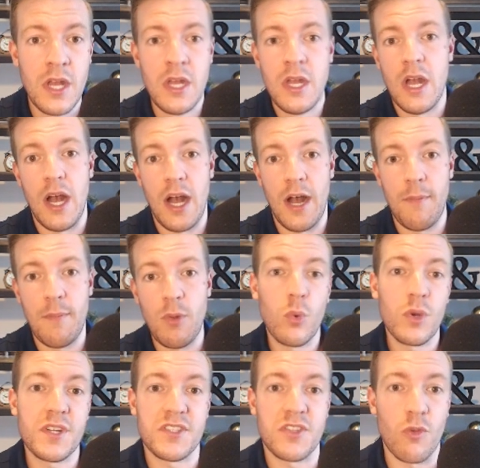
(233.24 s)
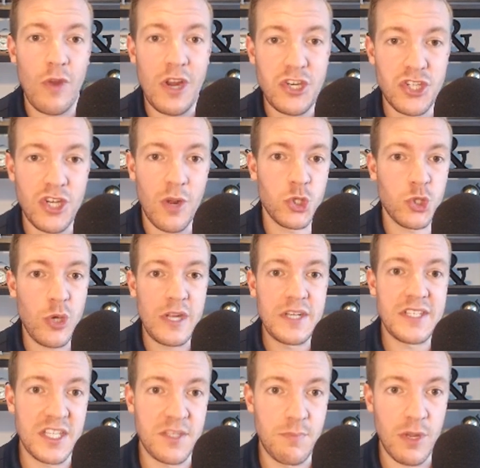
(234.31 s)
Um, and what is the ratio it trades
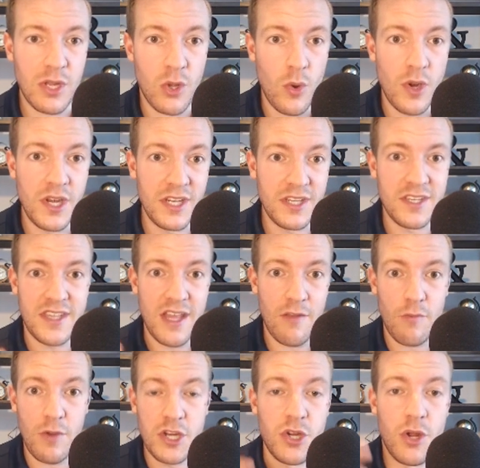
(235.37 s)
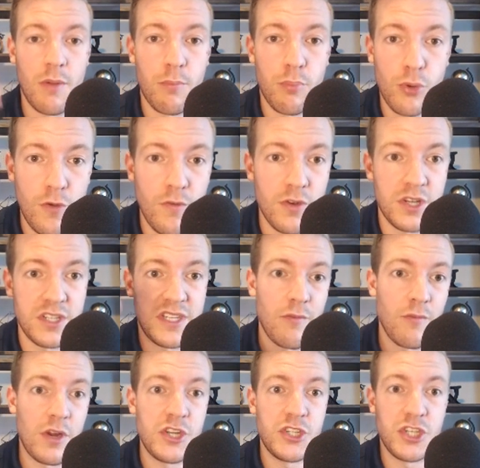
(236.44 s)
against Bitcoin? And does that ratio improve or does that
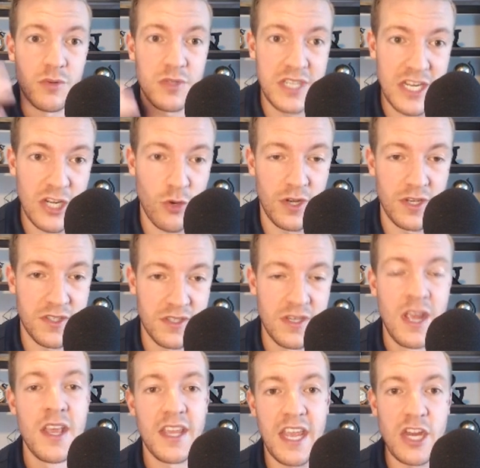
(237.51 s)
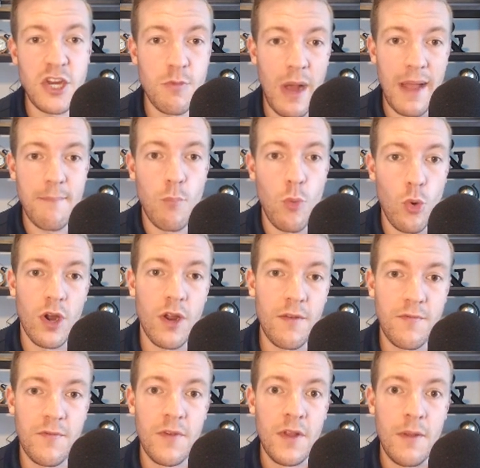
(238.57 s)
ratio decrease? Can you buy more of?
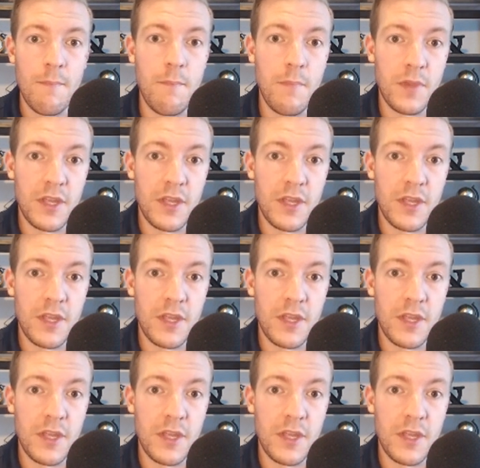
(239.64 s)
Can